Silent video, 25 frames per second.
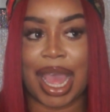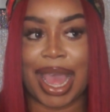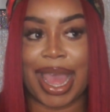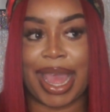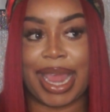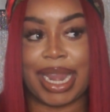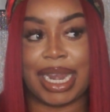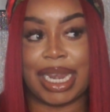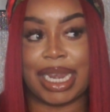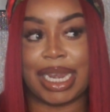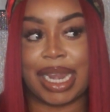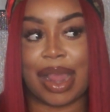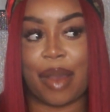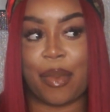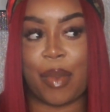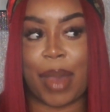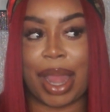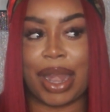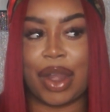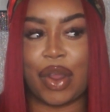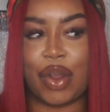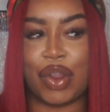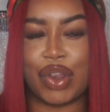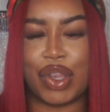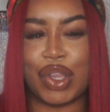And I
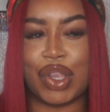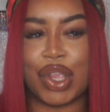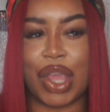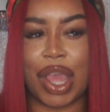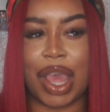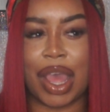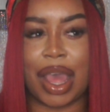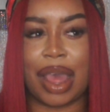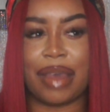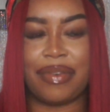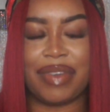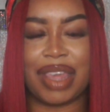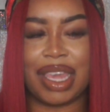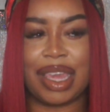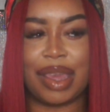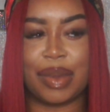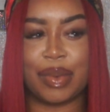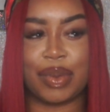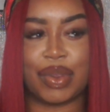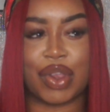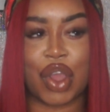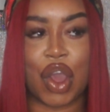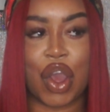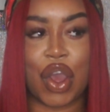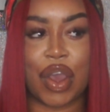went on to, I think it
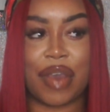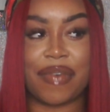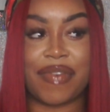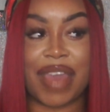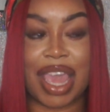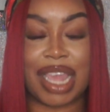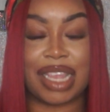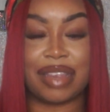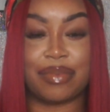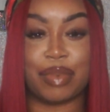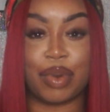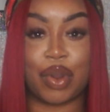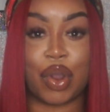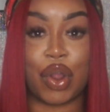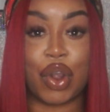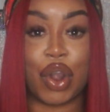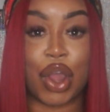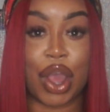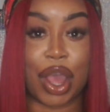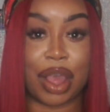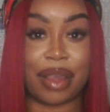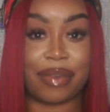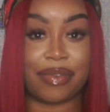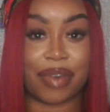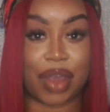was her Facebook on
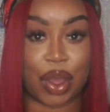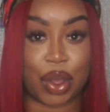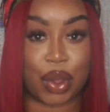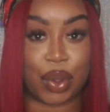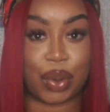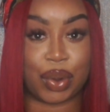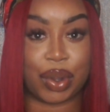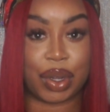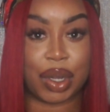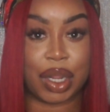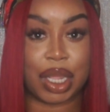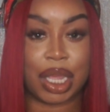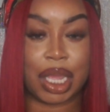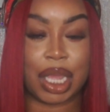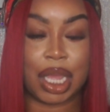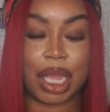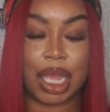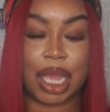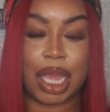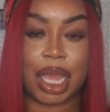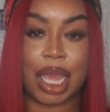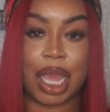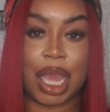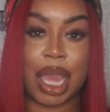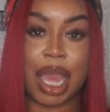her phone,
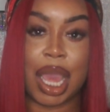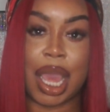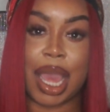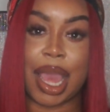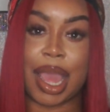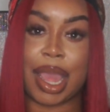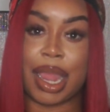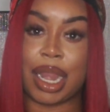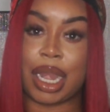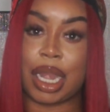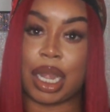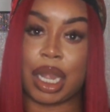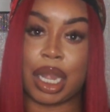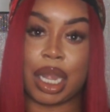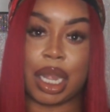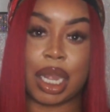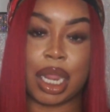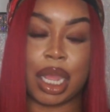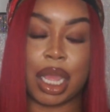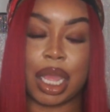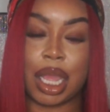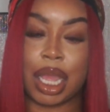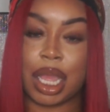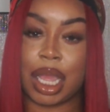and